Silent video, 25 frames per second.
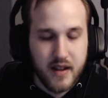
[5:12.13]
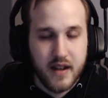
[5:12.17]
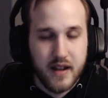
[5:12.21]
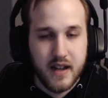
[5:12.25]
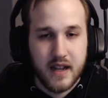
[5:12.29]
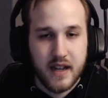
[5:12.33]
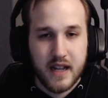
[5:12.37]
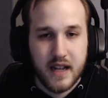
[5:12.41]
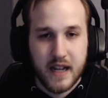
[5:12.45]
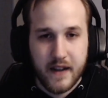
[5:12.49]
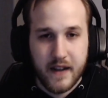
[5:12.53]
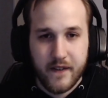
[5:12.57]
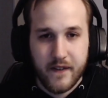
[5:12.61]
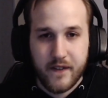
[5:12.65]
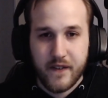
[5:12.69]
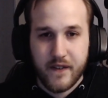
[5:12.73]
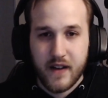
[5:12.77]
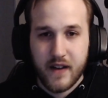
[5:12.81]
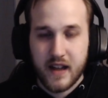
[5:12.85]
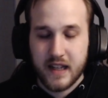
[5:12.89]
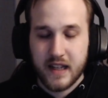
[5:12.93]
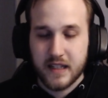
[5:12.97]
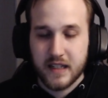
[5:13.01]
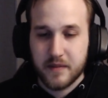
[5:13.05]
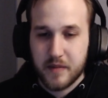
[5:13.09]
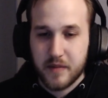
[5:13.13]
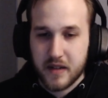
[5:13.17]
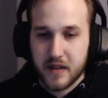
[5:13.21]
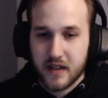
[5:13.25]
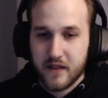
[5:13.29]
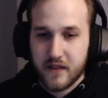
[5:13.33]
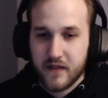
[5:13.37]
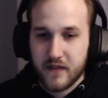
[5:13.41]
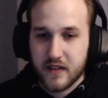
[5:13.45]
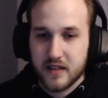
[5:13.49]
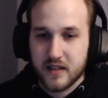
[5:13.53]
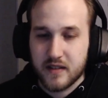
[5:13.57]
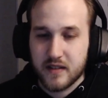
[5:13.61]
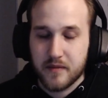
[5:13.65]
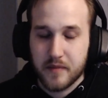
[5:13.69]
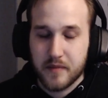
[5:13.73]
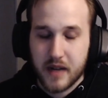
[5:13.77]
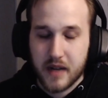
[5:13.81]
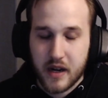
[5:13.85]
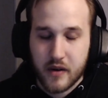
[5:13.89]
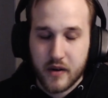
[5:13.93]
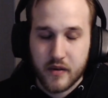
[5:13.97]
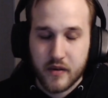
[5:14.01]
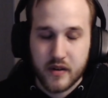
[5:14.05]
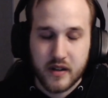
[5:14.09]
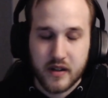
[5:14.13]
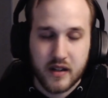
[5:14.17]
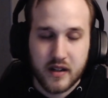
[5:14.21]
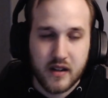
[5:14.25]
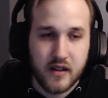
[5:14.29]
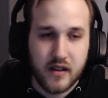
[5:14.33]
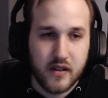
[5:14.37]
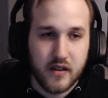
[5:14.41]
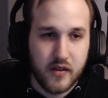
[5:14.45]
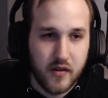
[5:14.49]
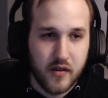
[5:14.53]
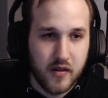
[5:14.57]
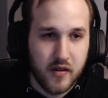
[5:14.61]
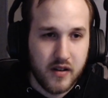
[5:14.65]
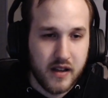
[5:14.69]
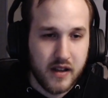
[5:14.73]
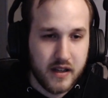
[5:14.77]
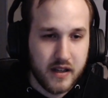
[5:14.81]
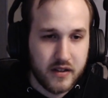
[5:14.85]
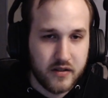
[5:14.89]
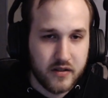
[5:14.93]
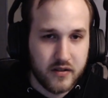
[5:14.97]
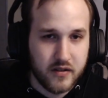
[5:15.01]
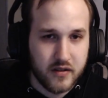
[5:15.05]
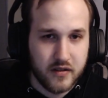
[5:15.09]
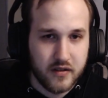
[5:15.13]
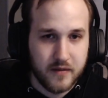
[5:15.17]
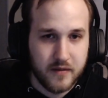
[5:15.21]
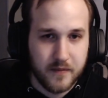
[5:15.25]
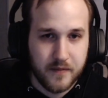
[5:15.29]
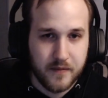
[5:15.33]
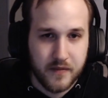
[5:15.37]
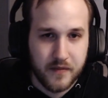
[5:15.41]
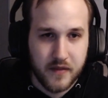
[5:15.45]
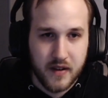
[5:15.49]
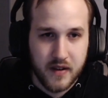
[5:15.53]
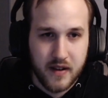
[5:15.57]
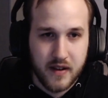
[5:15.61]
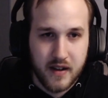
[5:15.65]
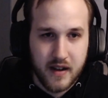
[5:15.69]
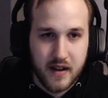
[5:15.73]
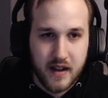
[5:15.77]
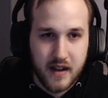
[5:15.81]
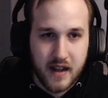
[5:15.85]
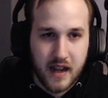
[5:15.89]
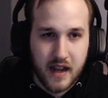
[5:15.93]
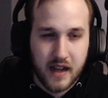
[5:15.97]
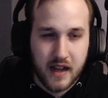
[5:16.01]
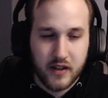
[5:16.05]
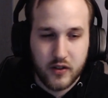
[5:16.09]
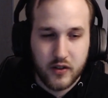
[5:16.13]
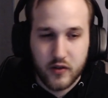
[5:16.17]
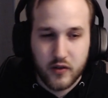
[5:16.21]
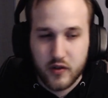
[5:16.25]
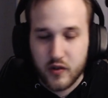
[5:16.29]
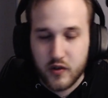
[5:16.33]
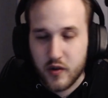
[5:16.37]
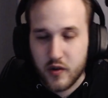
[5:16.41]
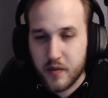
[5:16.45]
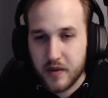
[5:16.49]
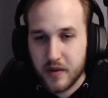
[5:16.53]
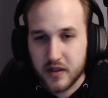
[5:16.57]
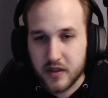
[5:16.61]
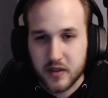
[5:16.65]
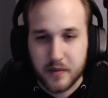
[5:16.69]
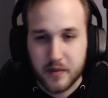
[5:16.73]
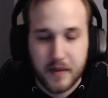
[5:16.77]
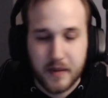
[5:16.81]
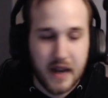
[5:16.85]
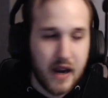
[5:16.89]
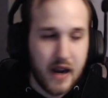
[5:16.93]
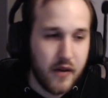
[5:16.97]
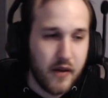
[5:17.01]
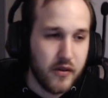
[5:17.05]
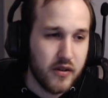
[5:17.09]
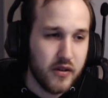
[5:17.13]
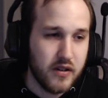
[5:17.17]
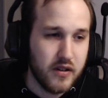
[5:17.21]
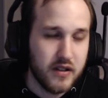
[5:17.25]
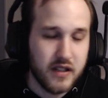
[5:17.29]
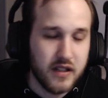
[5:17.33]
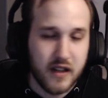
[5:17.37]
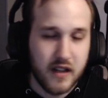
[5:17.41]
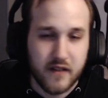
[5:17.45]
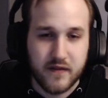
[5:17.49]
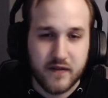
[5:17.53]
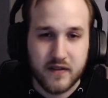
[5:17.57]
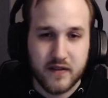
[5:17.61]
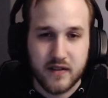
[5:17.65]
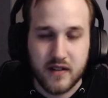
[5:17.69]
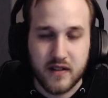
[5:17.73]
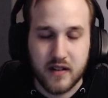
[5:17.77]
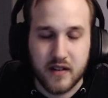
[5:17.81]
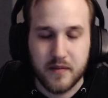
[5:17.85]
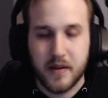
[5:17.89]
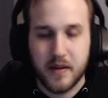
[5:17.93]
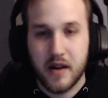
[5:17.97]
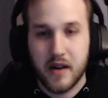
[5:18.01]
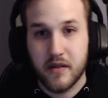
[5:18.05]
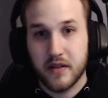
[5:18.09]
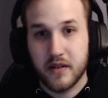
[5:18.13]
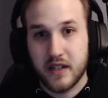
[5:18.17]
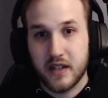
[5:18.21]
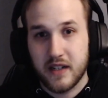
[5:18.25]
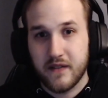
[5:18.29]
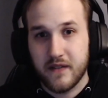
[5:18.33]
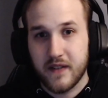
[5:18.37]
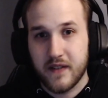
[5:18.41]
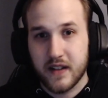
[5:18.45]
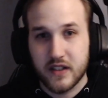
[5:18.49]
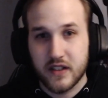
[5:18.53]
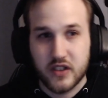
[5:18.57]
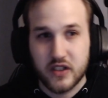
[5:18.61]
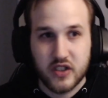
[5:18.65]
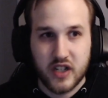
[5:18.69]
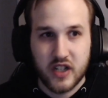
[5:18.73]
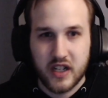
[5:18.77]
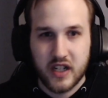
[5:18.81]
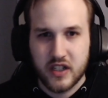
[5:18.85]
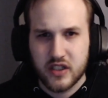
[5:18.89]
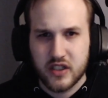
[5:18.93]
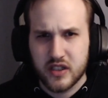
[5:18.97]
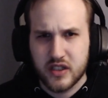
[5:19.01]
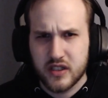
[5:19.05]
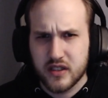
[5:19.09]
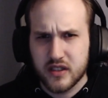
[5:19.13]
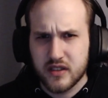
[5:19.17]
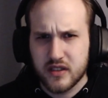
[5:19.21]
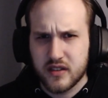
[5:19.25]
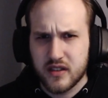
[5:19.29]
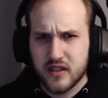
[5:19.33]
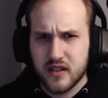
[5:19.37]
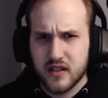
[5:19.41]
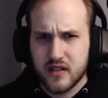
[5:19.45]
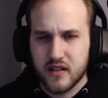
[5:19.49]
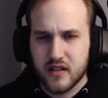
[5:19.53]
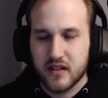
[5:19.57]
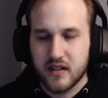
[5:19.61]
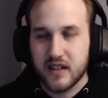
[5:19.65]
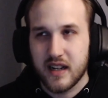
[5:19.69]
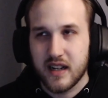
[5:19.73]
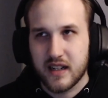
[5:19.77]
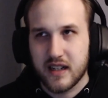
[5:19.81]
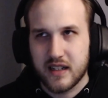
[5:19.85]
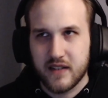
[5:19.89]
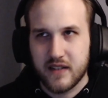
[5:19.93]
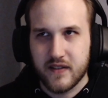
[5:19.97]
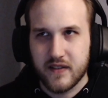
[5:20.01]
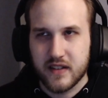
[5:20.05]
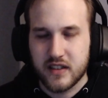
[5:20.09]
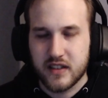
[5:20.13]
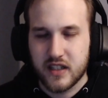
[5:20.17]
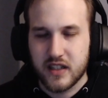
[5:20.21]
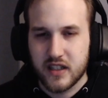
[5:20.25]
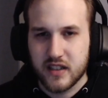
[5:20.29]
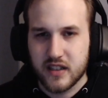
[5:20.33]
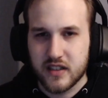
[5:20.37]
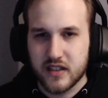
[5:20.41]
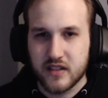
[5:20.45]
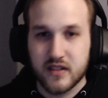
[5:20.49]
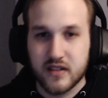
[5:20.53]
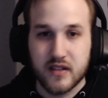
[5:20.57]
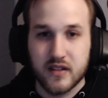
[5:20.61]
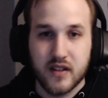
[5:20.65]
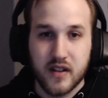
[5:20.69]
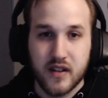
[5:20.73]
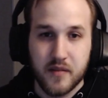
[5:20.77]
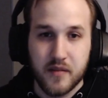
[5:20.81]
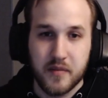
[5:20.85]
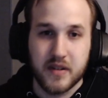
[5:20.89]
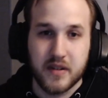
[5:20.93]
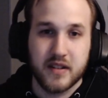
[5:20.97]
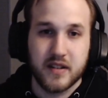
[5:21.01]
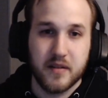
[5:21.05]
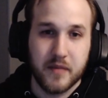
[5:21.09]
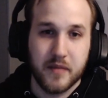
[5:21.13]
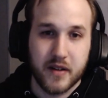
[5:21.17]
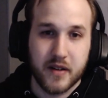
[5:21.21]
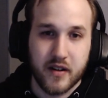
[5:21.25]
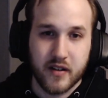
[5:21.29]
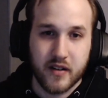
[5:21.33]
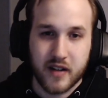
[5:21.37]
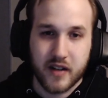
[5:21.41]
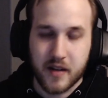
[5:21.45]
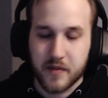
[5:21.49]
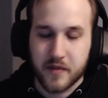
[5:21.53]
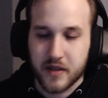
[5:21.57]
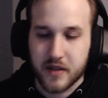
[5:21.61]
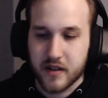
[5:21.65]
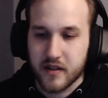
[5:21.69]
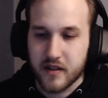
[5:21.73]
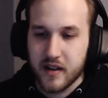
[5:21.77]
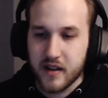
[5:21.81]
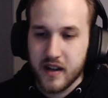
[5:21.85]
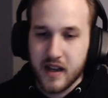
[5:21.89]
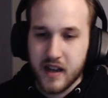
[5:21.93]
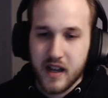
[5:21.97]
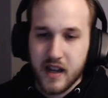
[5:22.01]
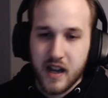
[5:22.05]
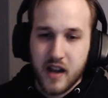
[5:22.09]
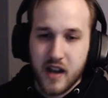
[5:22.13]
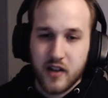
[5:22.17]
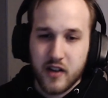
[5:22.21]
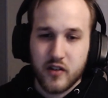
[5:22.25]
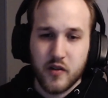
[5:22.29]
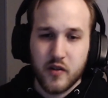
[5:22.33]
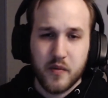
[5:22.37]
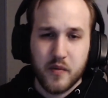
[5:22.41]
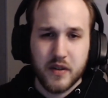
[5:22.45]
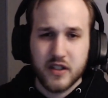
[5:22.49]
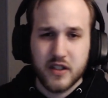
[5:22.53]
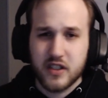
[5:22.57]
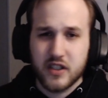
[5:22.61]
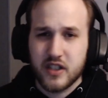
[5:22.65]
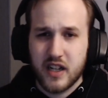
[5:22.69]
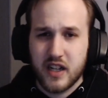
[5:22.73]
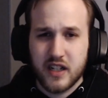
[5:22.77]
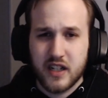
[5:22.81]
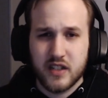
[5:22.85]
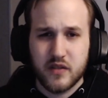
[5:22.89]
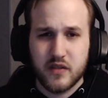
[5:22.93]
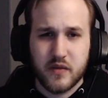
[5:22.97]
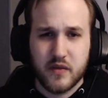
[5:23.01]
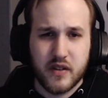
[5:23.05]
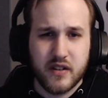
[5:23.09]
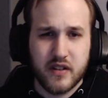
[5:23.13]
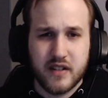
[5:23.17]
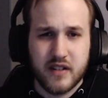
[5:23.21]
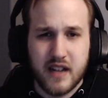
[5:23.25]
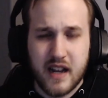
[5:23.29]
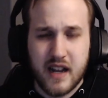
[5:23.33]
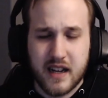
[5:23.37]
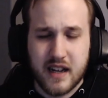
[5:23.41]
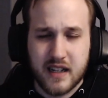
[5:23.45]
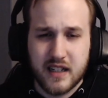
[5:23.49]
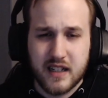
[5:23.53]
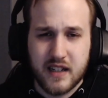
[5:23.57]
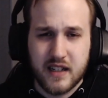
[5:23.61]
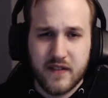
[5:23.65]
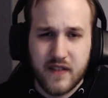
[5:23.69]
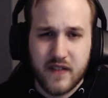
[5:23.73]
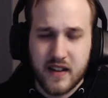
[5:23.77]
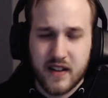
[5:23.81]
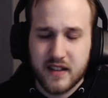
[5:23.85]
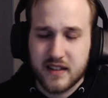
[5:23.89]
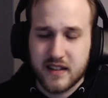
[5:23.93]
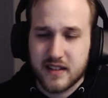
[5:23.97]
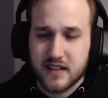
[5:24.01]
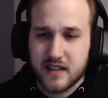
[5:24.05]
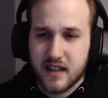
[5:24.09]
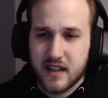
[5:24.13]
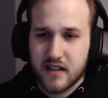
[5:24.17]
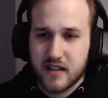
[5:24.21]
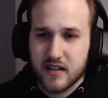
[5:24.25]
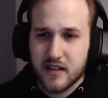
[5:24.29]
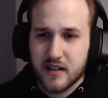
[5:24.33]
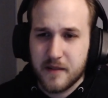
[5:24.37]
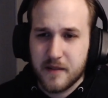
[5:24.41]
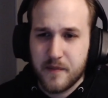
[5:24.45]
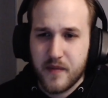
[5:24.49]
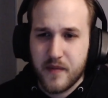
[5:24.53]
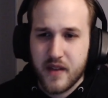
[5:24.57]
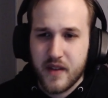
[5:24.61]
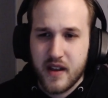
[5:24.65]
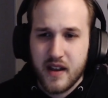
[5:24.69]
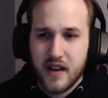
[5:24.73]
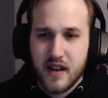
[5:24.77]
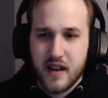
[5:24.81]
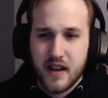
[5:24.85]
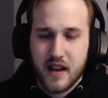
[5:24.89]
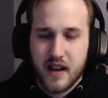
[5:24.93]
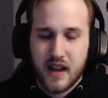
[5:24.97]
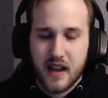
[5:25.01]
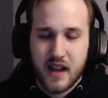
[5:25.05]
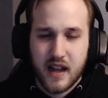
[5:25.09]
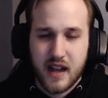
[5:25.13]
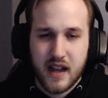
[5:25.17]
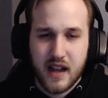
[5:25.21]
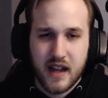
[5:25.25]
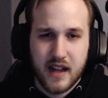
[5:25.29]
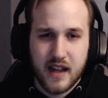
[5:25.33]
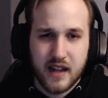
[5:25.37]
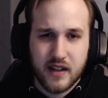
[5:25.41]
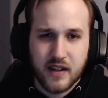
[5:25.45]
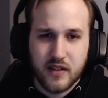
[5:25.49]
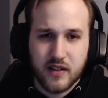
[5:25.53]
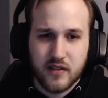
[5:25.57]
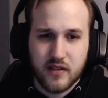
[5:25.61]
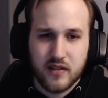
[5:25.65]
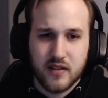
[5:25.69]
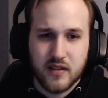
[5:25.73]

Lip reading: If a Spinymph is empowering your Elestral, and you do a bunch of power and defense changes, or attack defense changes, mixing up my card games here, do a bunch of changes with their attack and defense, etc., and